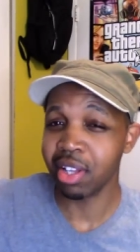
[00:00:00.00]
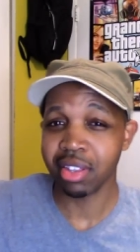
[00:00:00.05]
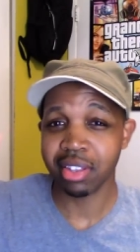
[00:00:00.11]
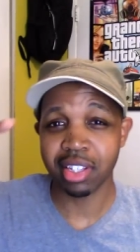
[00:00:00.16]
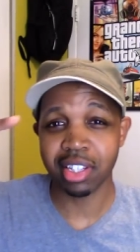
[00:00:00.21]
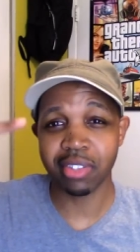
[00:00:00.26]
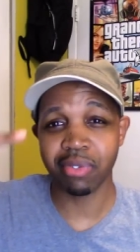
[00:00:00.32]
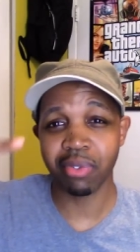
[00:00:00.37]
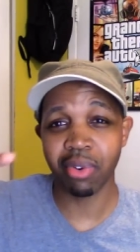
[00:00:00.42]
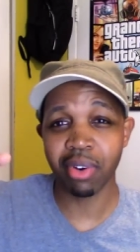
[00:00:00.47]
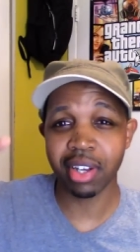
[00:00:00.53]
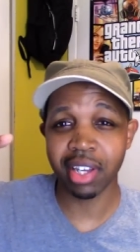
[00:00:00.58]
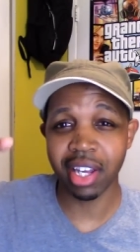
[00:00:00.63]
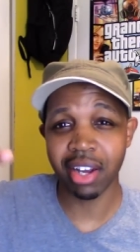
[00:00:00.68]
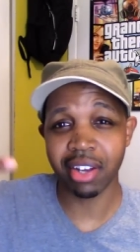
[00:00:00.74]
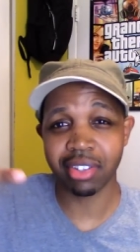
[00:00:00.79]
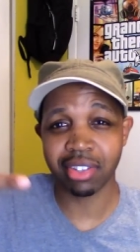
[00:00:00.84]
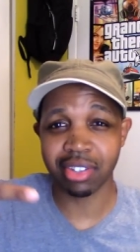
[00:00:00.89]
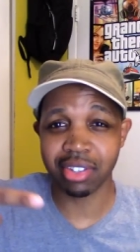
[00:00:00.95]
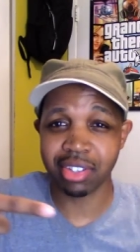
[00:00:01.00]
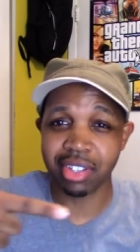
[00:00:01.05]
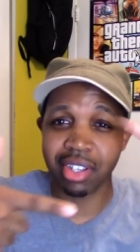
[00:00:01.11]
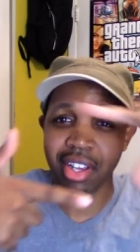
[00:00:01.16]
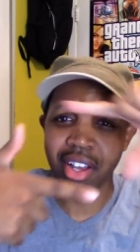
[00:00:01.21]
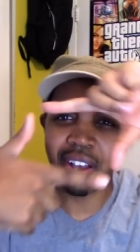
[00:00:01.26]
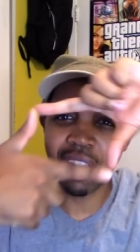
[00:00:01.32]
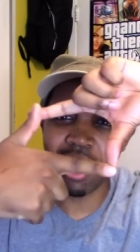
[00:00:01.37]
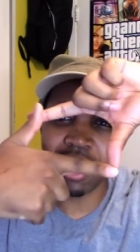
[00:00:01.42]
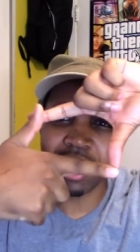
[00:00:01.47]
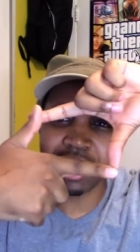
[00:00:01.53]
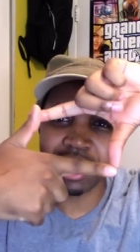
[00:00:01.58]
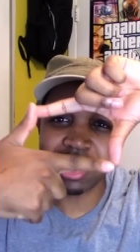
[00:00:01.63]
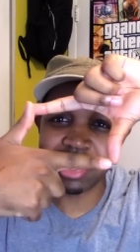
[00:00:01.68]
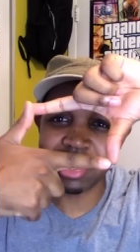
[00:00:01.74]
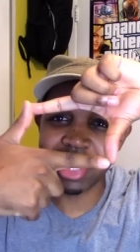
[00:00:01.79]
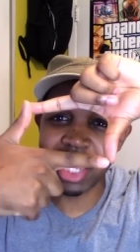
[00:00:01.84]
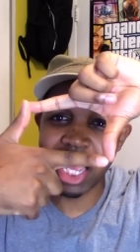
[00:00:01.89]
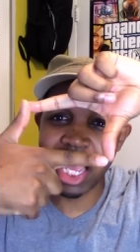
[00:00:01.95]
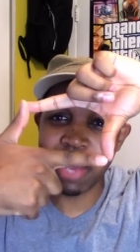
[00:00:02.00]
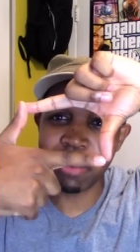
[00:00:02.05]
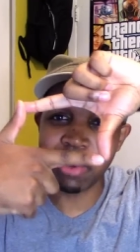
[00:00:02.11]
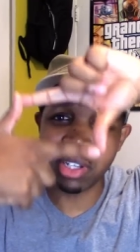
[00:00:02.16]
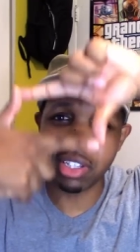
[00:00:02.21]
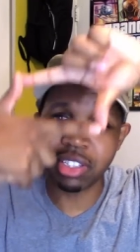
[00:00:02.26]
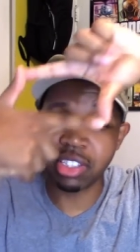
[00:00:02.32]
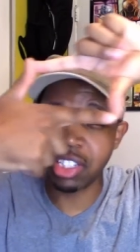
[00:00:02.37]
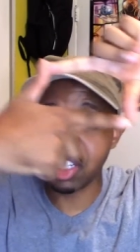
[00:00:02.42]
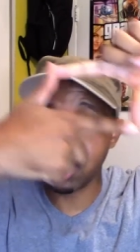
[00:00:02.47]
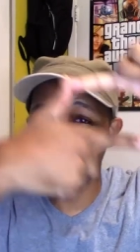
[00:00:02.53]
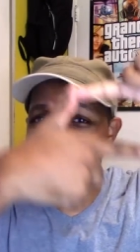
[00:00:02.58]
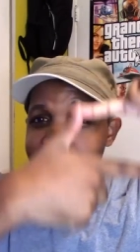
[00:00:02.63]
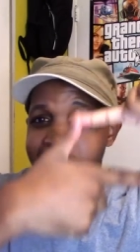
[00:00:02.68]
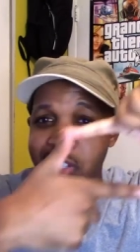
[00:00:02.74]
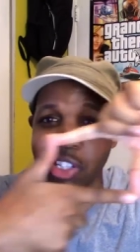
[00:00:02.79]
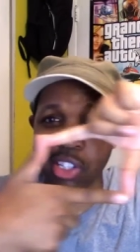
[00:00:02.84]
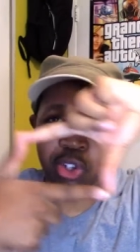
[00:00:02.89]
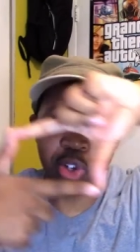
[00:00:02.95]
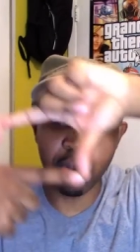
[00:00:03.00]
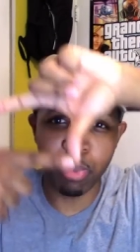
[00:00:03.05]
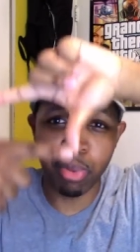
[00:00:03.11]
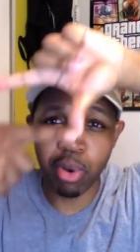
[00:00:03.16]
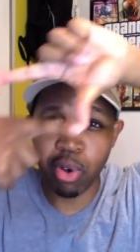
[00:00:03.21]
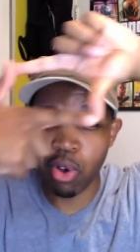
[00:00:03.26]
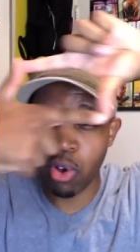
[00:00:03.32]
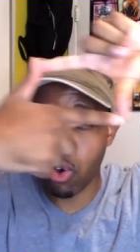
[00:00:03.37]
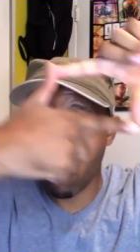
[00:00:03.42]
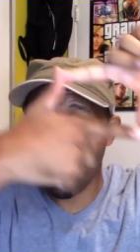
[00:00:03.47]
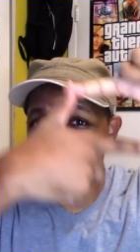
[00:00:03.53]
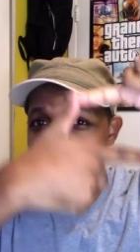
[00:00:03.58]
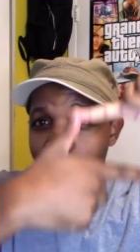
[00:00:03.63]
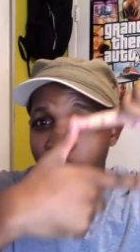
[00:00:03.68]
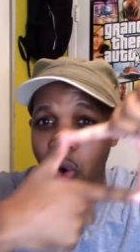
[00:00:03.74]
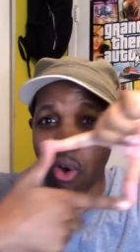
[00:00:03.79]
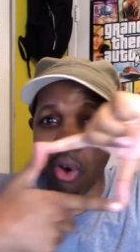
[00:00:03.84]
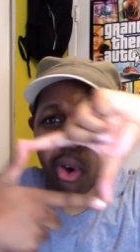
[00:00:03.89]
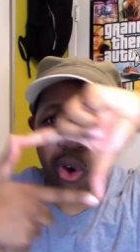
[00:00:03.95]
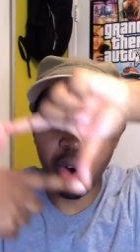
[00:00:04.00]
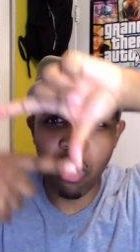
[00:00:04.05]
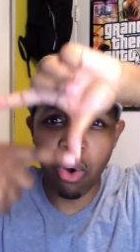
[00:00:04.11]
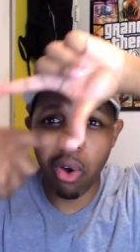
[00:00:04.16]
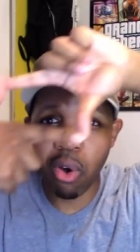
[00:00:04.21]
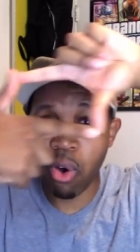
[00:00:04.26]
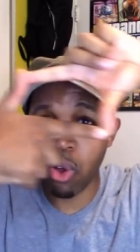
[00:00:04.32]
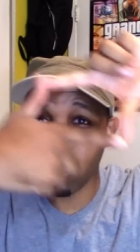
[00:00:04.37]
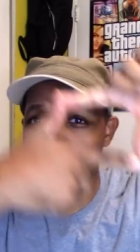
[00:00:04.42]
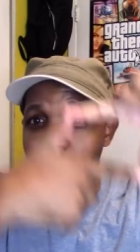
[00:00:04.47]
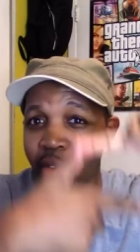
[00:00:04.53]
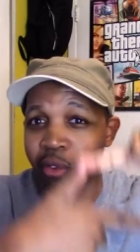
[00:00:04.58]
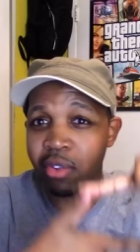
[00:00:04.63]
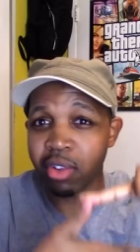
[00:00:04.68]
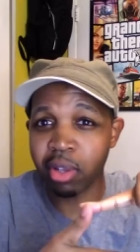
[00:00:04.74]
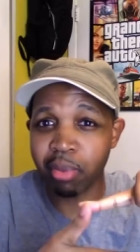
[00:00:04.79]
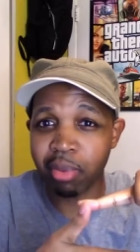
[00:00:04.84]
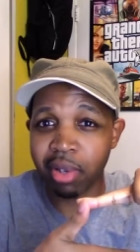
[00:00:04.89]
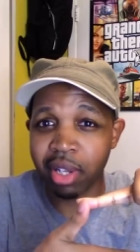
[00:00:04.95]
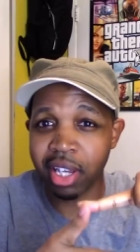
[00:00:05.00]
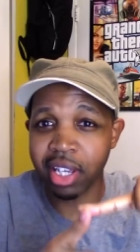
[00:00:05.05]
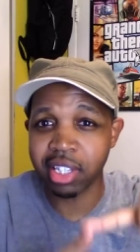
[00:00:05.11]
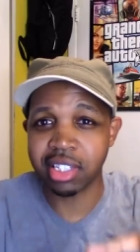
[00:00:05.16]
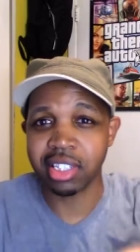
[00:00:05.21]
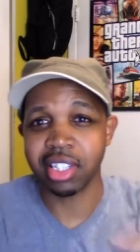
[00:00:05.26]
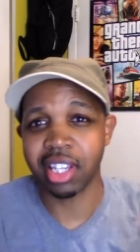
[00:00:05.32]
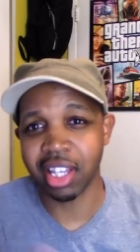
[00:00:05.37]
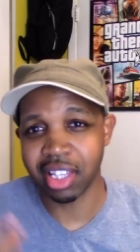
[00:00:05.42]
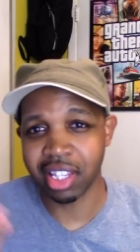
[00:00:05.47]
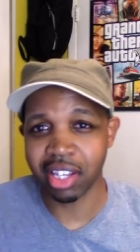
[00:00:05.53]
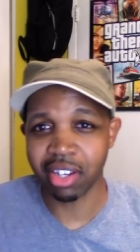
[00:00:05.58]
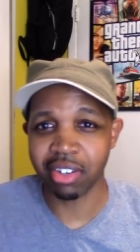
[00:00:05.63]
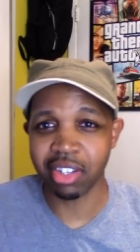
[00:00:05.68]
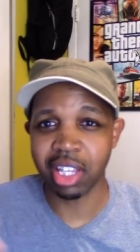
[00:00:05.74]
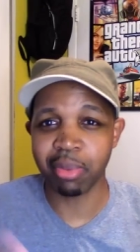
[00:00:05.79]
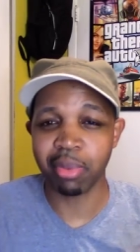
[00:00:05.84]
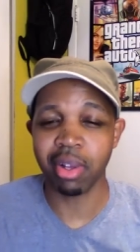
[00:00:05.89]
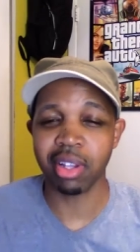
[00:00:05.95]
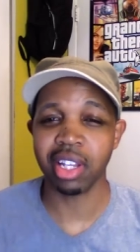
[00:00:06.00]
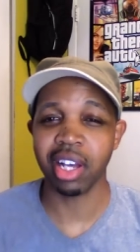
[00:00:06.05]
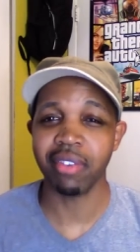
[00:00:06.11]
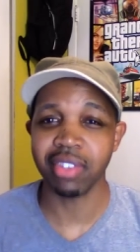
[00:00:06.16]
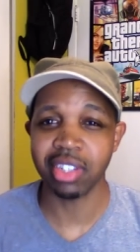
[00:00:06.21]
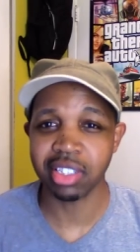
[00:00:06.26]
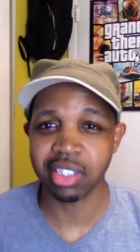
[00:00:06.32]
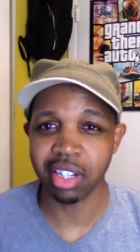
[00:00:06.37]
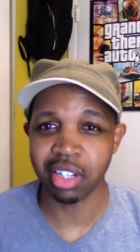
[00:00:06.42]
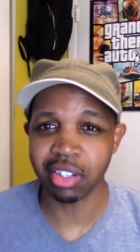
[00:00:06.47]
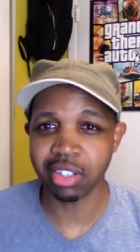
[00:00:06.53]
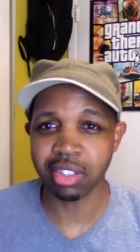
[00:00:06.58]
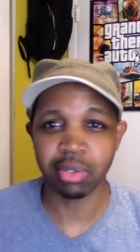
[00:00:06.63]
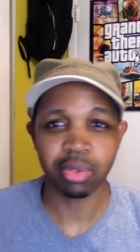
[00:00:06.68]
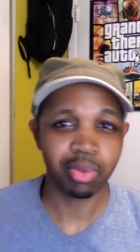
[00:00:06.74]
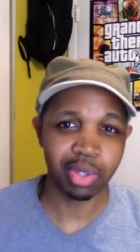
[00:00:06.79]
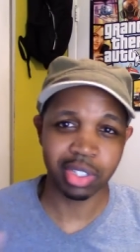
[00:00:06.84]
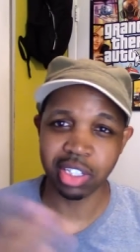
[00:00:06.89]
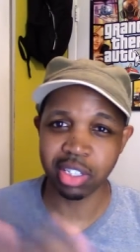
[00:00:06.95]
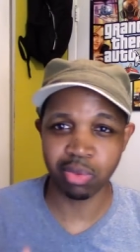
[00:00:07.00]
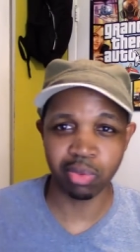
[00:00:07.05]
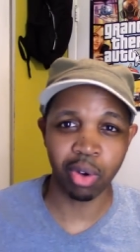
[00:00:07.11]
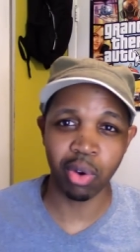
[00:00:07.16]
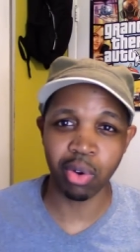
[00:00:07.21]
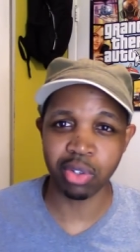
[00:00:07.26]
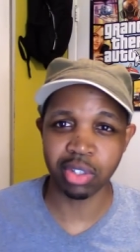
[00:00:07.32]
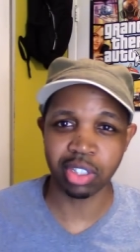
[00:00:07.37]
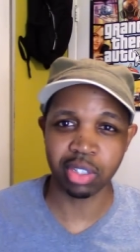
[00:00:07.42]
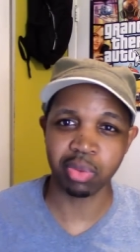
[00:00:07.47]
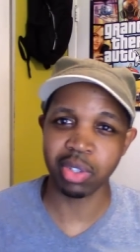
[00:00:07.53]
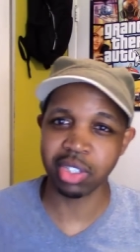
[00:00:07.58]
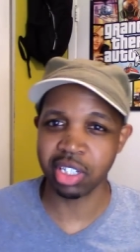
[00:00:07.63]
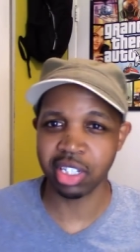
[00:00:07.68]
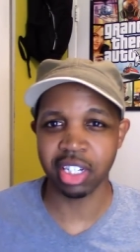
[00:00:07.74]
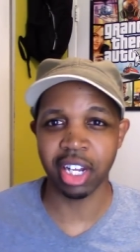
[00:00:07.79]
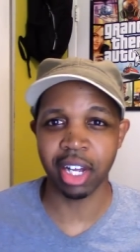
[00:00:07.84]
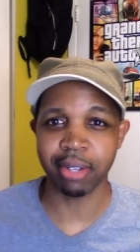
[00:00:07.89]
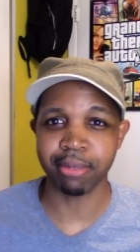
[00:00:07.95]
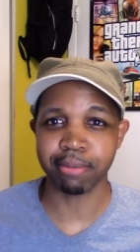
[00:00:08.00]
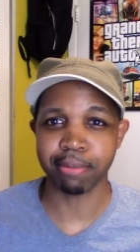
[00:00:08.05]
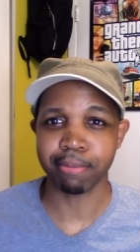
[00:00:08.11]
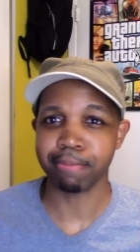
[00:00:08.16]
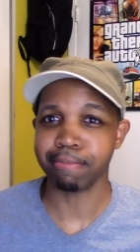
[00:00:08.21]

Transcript: These four characters are in the same continuous loop all over the place, and they go keep on loving each other and switching roles and switching it up.